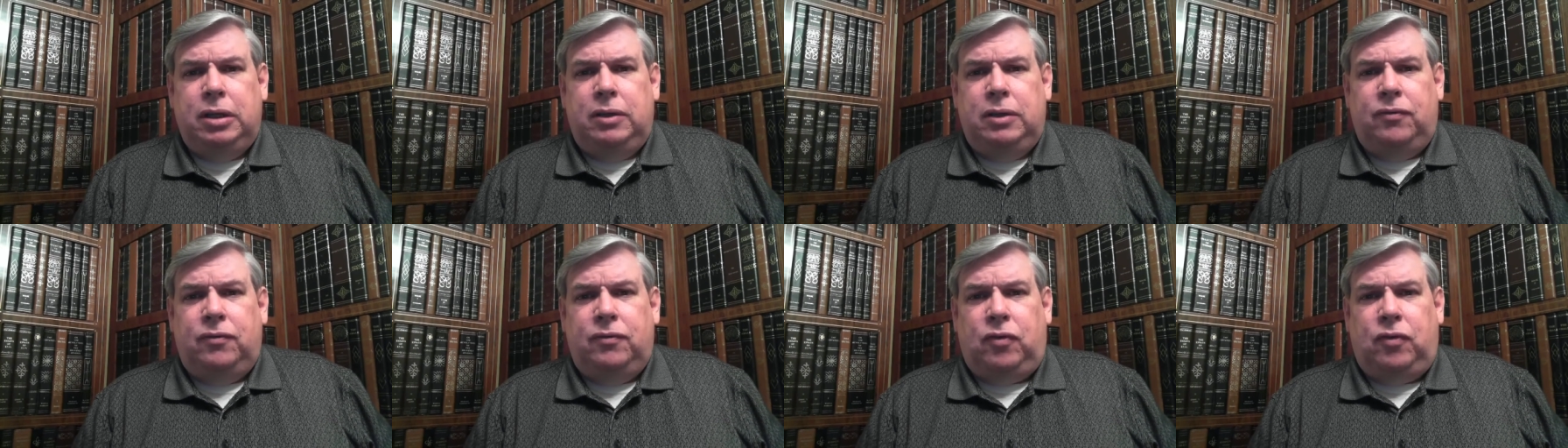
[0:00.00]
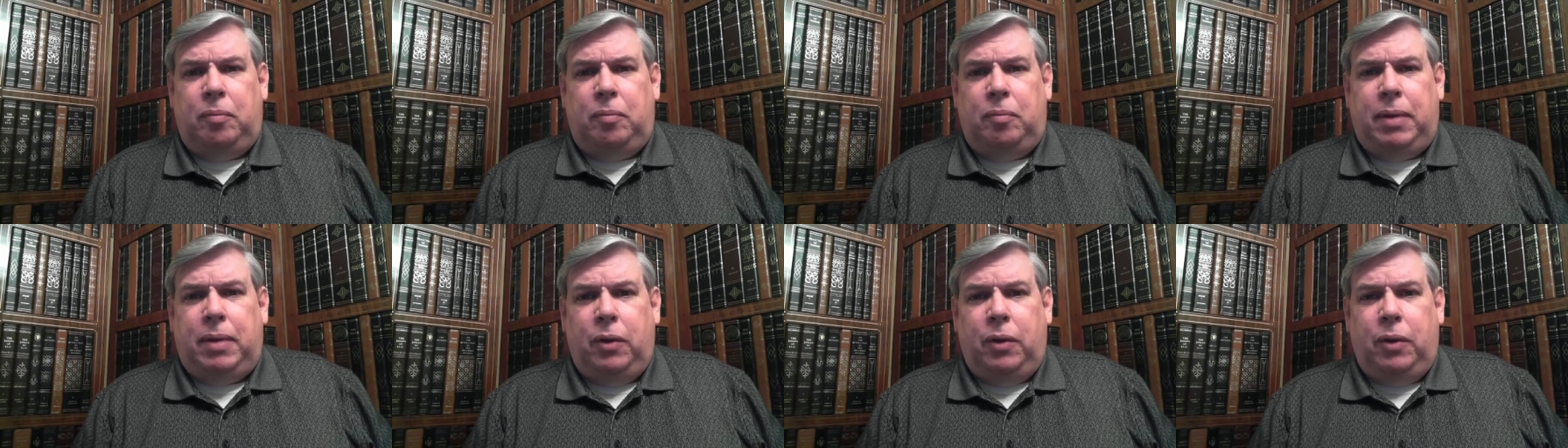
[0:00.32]

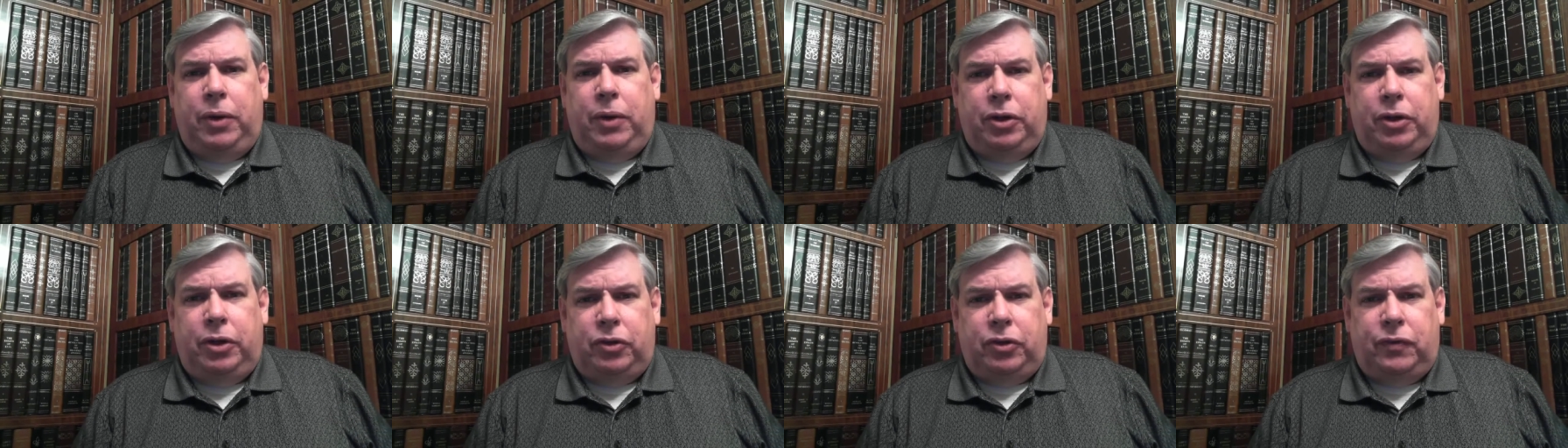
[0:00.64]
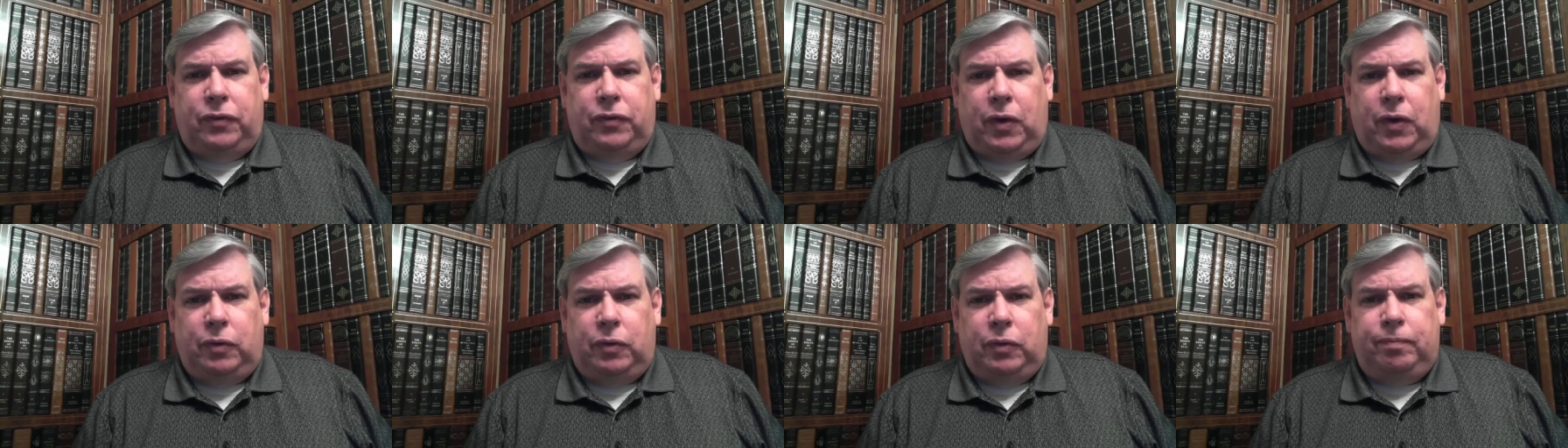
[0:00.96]
from my Windows
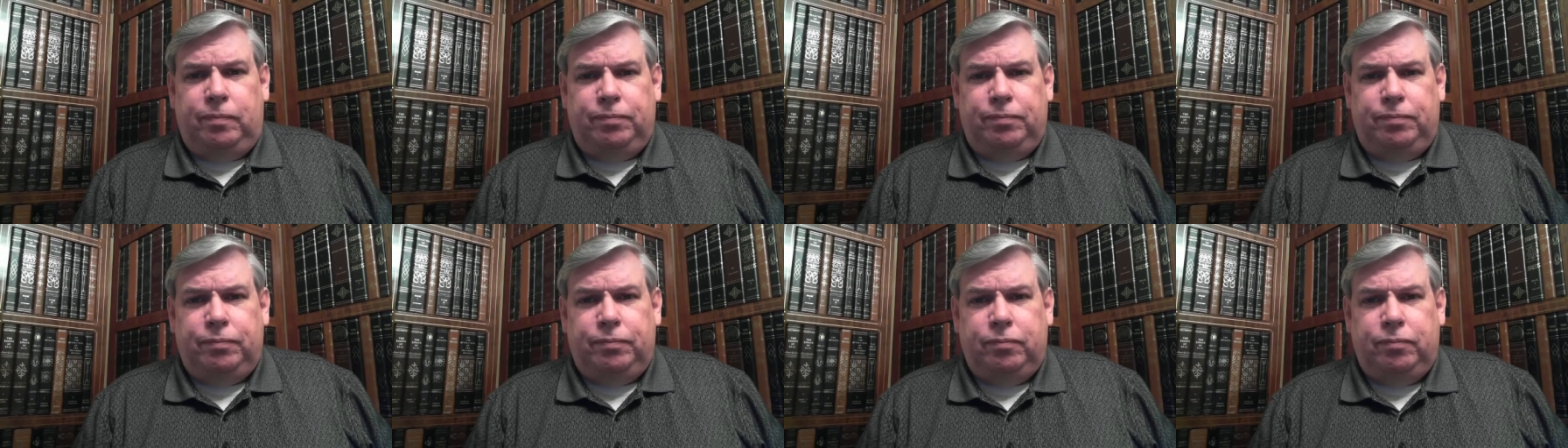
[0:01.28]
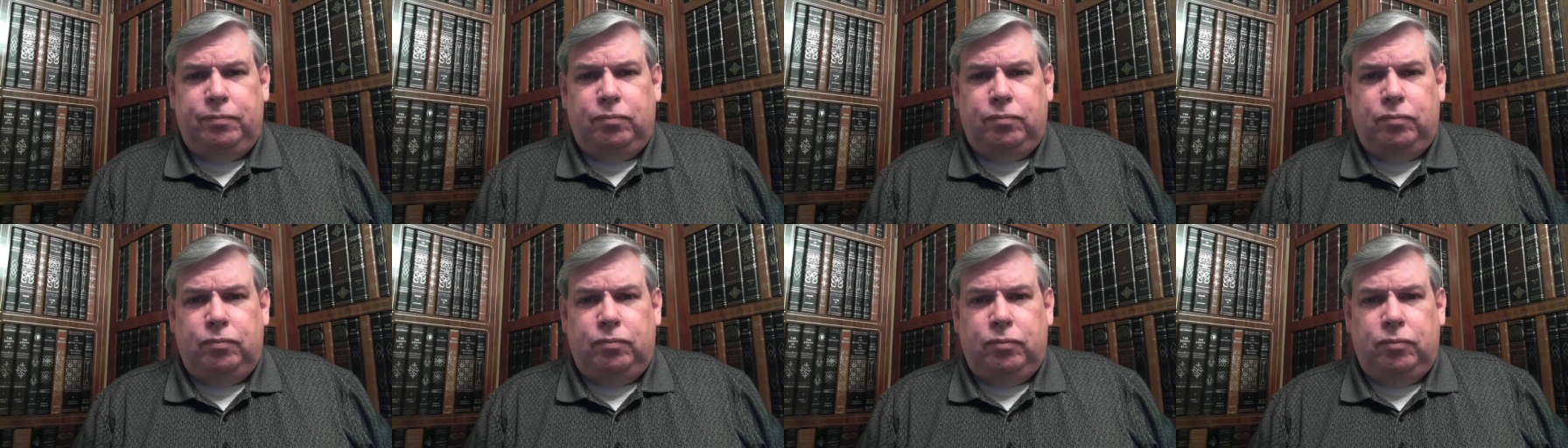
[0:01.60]
phone
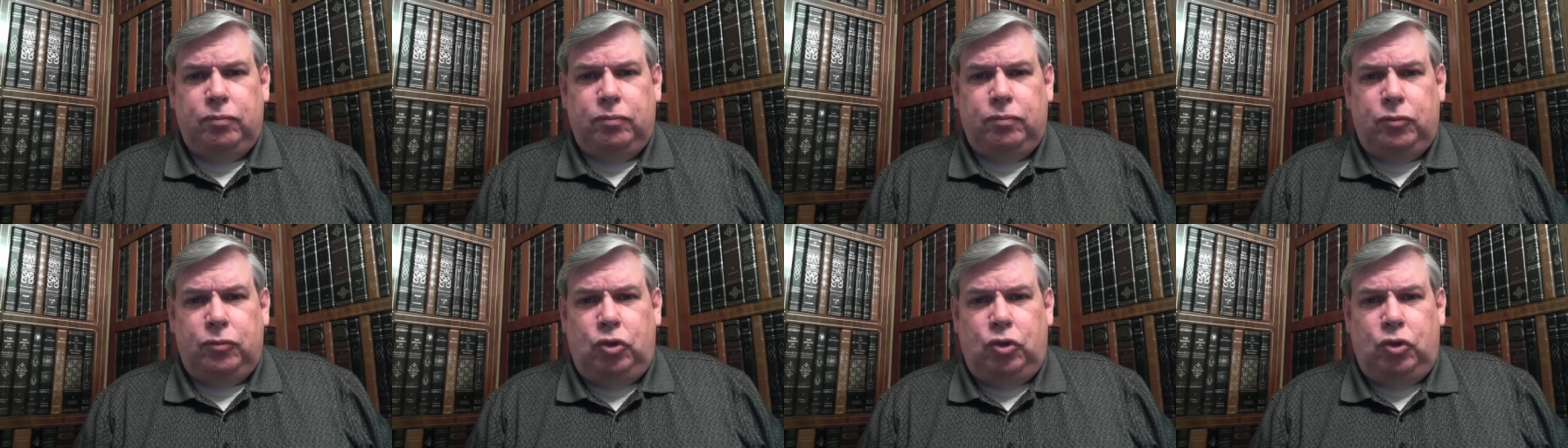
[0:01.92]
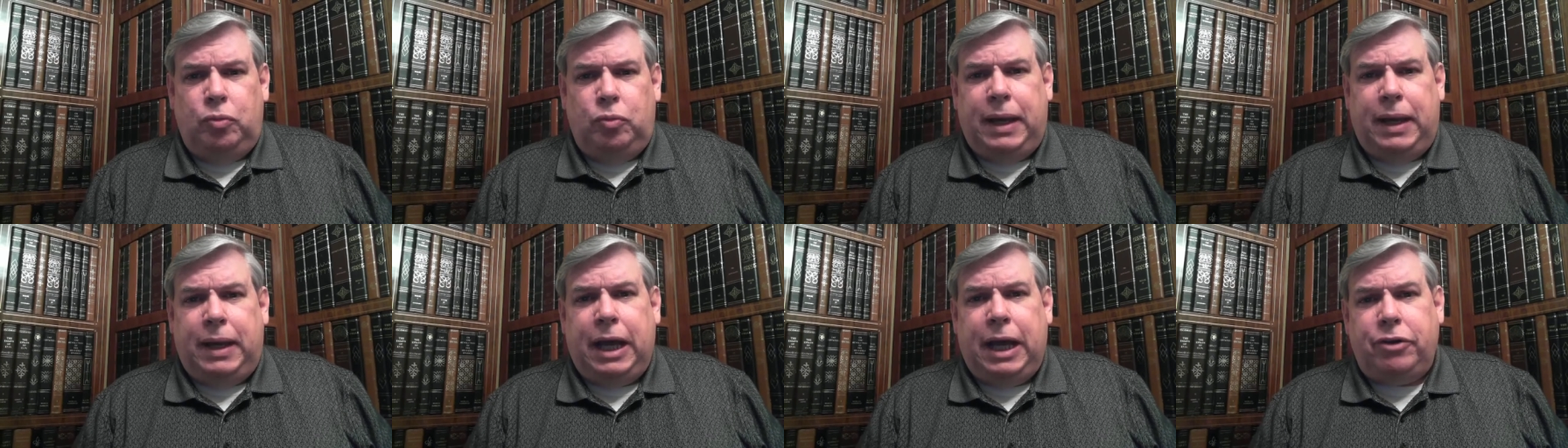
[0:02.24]
to
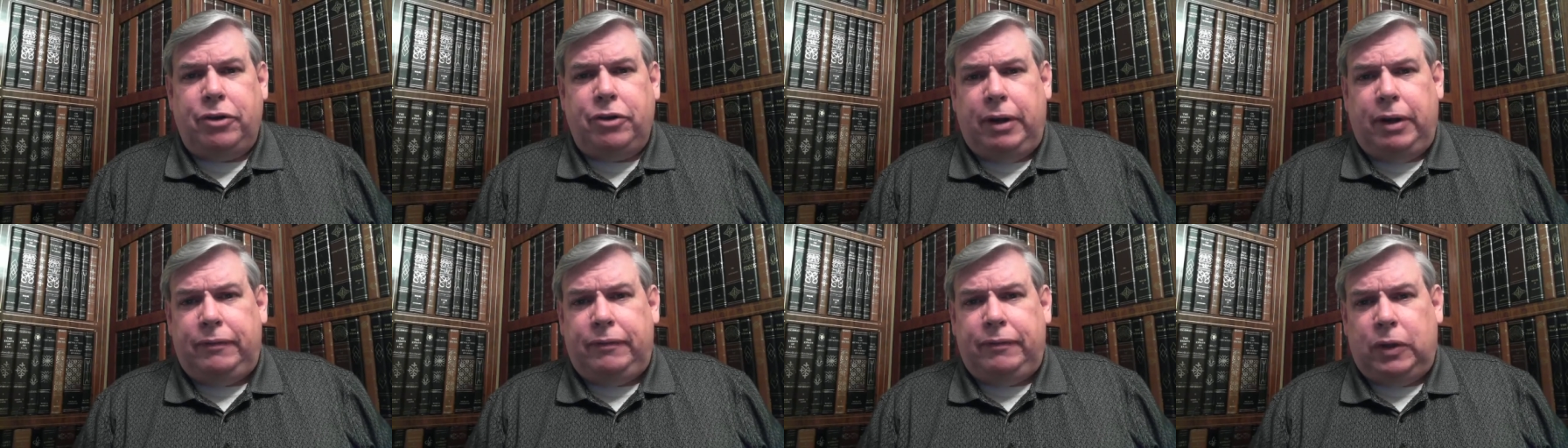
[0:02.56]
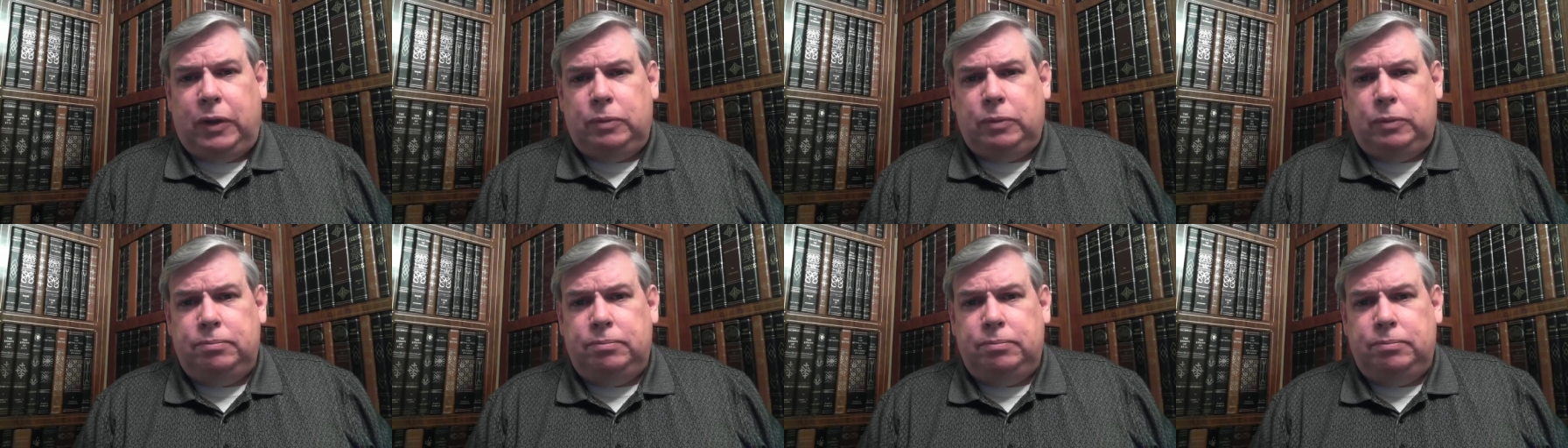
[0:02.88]
my Android phone.